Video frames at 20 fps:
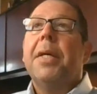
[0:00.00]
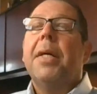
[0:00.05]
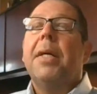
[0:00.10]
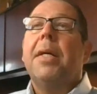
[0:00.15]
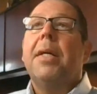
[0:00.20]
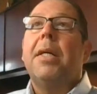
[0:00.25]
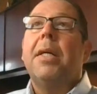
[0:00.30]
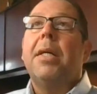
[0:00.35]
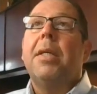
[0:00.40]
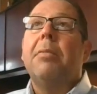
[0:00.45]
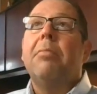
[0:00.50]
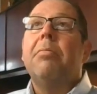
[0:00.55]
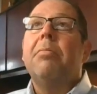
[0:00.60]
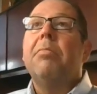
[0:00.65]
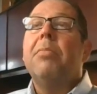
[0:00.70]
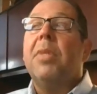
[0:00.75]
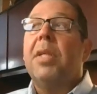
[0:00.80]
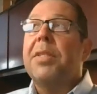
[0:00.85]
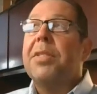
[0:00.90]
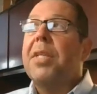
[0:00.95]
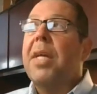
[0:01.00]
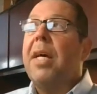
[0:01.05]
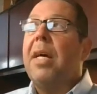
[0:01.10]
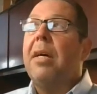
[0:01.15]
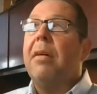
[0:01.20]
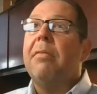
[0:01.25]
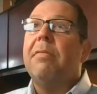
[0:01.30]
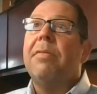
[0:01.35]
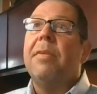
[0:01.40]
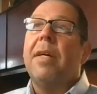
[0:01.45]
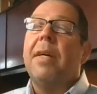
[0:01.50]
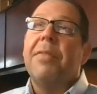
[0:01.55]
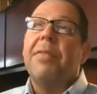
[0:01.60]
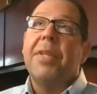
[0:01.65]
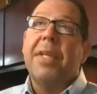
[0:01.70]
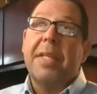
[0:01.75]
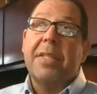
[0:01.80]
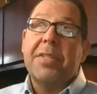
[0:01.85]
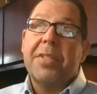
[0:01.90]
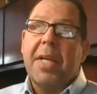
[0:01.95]
Let's have
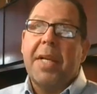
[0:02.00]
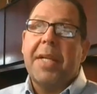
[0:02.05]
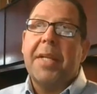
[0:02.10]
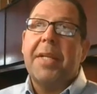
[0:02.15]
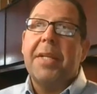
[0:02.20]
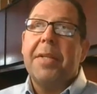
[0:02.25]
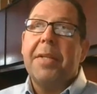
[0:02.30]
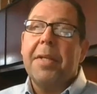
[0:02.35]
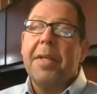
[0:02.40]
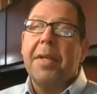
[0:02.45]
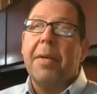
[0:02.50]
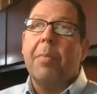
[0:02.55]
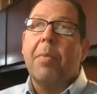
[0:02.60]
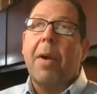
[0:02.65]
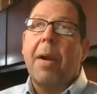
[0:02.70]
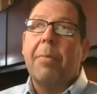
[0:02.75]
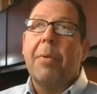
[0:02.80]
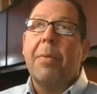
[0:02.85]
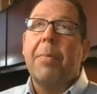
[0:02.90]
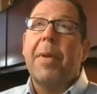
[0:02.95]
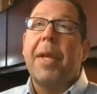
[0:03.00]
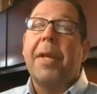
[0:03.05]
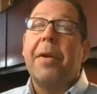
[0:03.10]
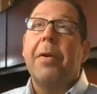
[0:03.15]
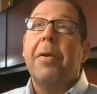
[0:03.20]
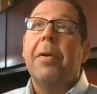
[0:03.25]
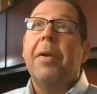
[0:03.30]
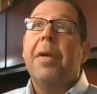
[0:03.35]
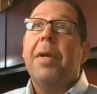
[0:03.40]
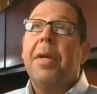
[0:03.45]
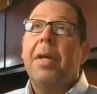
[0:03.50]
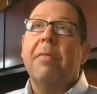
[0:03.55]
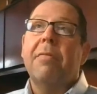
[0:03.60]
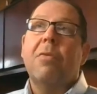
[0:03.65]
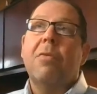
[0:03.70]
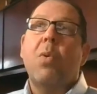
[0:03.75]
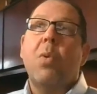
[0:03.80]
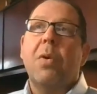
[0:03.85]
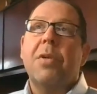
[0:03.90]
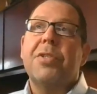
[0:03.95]
things cited in a proper manner. And
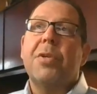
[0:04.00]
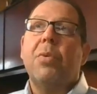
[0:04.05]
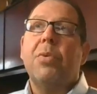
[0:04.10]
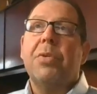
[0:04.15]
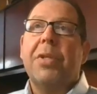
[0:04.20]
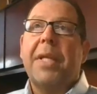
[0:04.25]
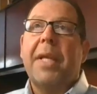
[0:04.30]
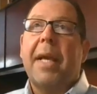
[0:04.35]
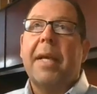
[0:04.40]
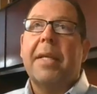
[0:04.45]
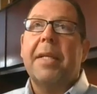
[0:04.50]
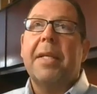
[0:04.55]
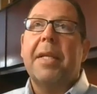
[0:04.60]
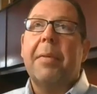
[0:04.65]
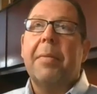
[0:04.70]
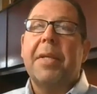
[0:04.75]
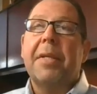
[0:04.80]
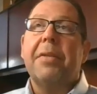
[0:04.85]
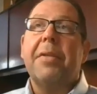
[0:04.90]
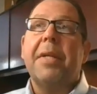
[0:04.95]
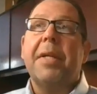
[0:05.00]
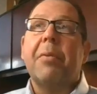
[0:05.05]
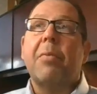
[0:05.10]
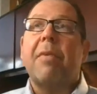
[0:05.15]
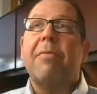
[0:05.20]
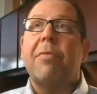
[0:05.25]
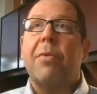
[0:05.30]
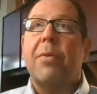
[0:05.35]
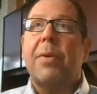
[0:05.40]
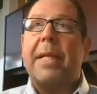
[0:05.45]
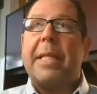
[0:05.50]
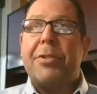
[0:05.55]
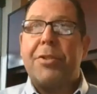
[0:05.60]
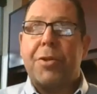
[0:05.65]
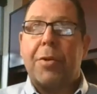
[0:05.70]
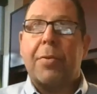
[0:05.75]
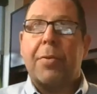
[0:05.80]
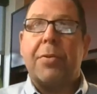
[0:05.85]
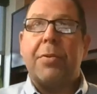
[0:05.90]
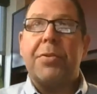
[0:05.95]
of course, only academically refereed
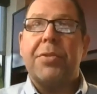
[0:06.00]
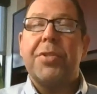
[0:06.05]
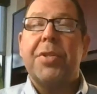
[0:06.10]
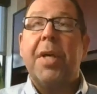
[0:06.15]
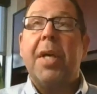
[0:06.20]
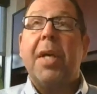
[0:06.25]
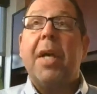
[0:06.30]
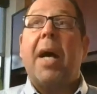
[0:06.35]
journals.